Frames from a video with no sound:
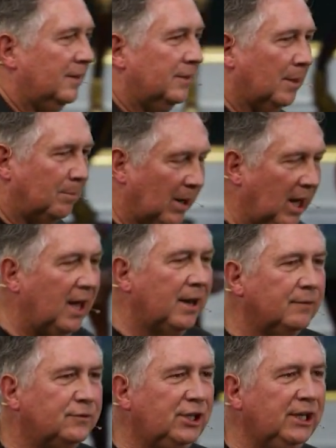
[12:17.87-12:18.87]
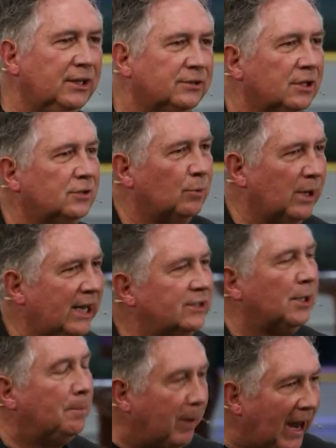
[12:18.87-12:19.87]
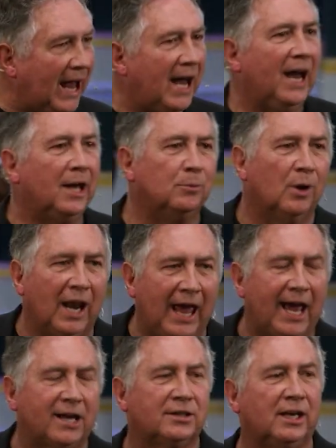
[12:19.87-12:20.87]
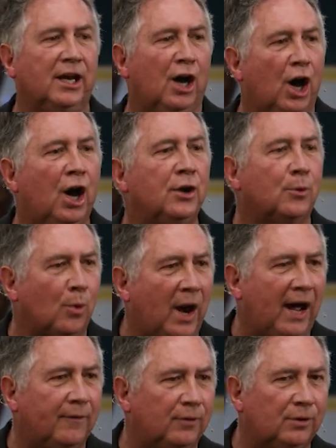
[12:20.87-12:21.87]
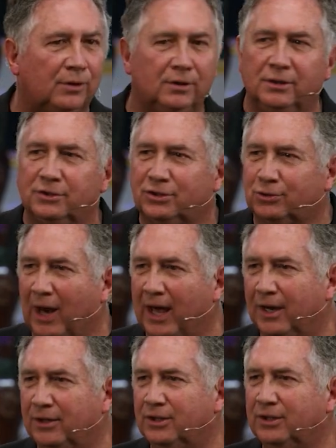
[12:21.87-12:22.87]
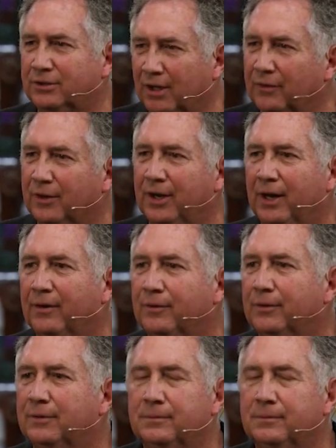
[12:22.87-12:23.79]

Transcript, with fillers: The blood of Jesus, when it's applied, will actually unravel strategies of the devil.